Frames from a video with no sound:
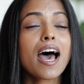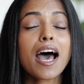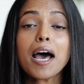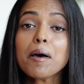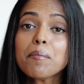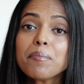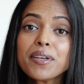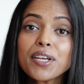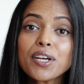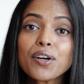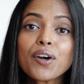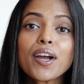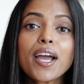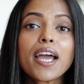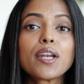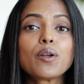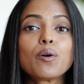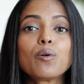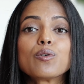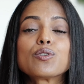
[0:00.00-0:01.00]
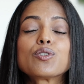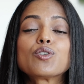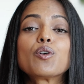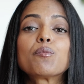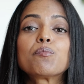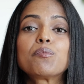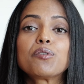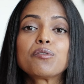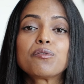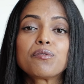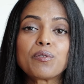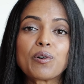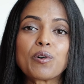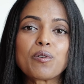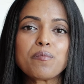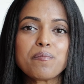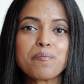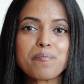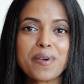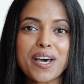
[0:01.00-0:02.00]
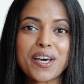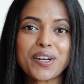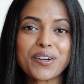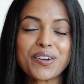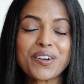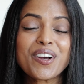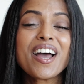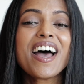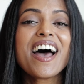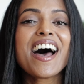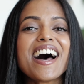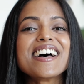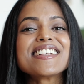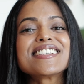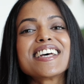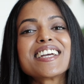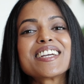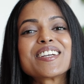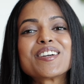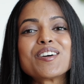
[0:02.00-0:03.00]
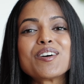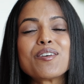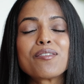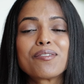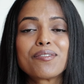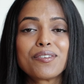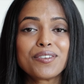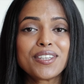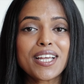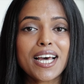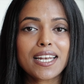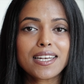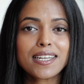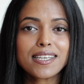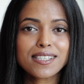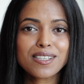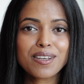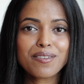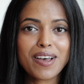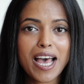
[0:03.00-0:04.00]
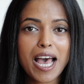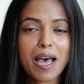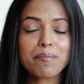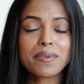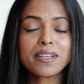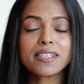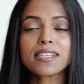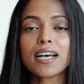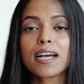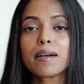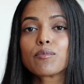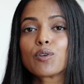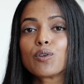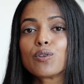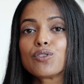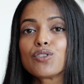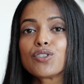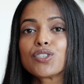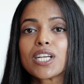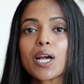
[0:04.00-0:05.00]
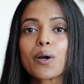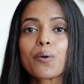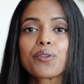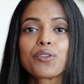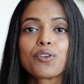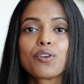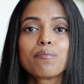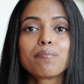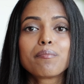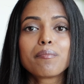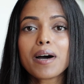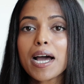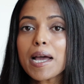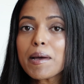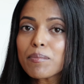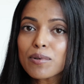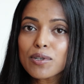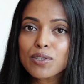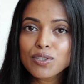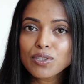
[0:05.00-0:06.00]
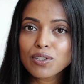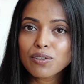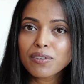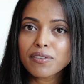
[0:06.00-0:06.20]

happier and also perform better. As I go through that list of habits, I'm going to share with you my personal